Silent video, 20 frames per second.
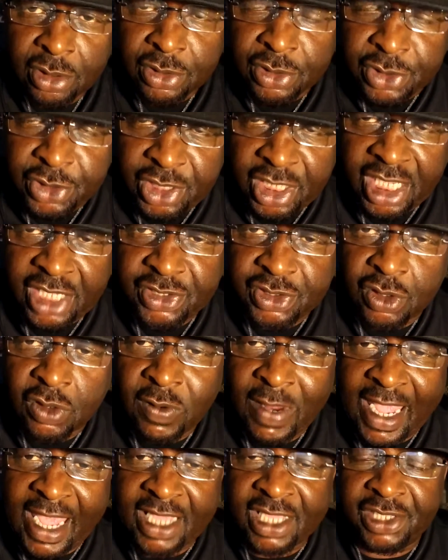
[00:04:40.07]
she has a
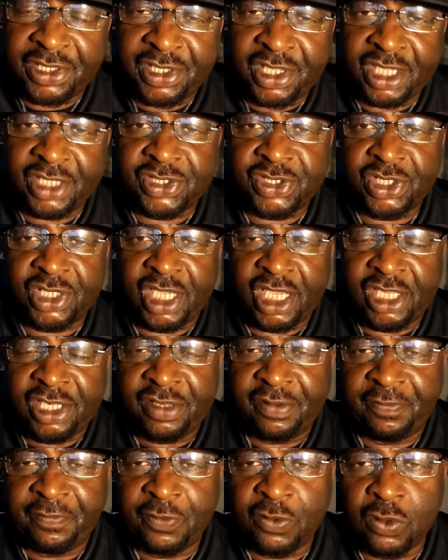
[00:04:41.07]
crack addiction
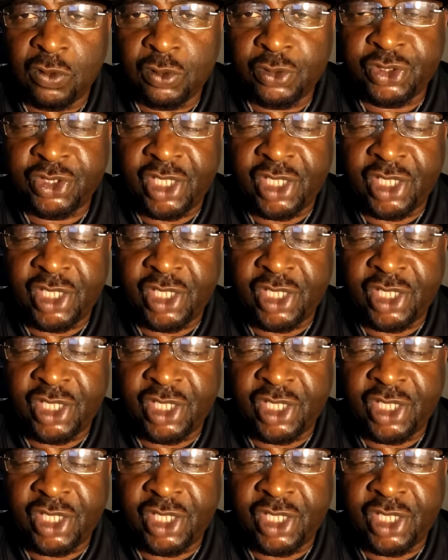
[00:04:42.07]
and the food